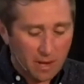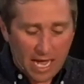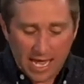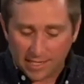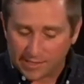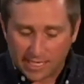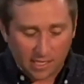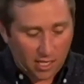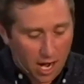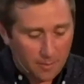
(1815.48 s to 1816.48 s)
that my hands
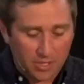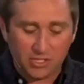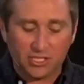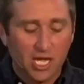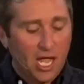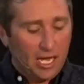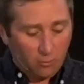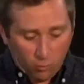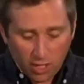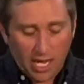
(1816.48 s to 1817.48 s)
had accomplished
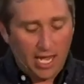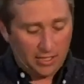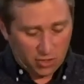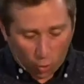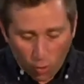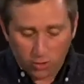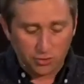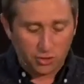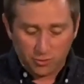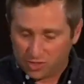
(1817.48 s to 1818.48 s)
and what I had
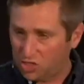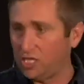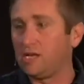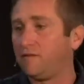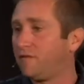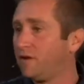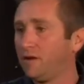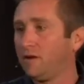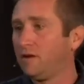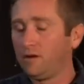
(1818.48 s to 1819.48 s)
toiled to achieve,
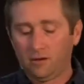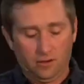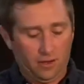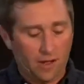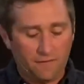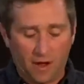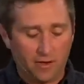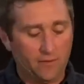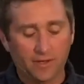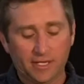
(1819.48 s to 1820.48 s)
I
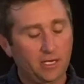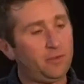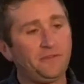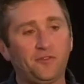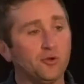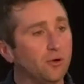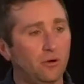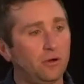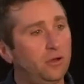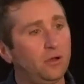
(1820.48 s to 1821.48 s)
found everything to be
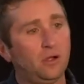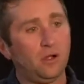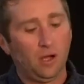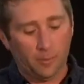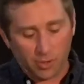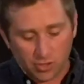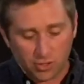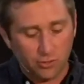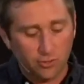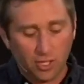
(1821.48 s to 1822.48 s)
futile, a
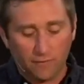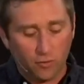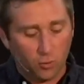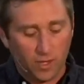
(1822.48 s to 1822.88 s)
pursuit of the